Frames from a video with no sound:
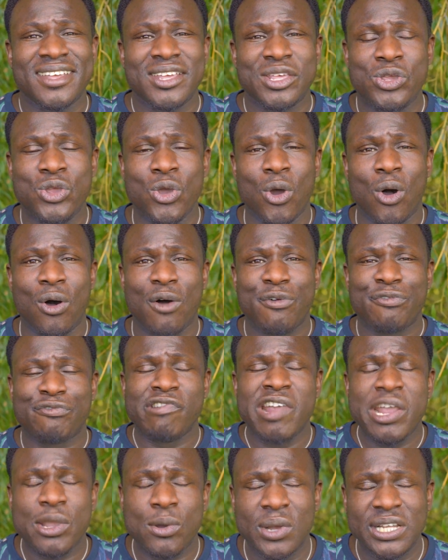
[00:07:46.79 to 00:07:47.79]
Your
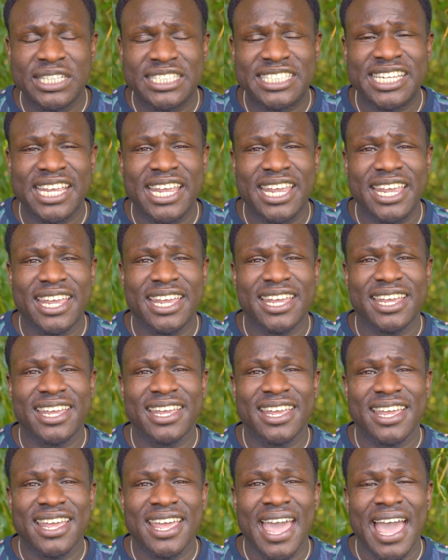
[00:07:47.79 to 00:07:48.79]
frequency
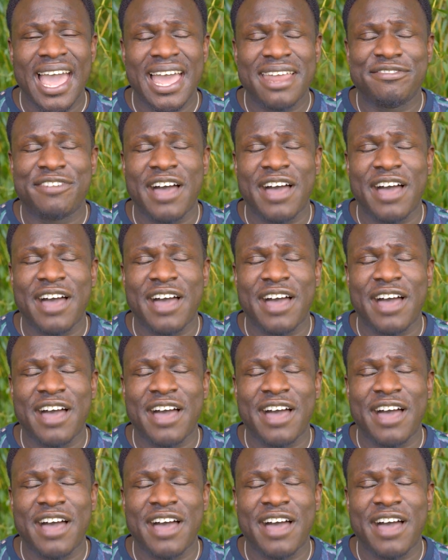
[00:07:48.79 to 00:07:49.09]
and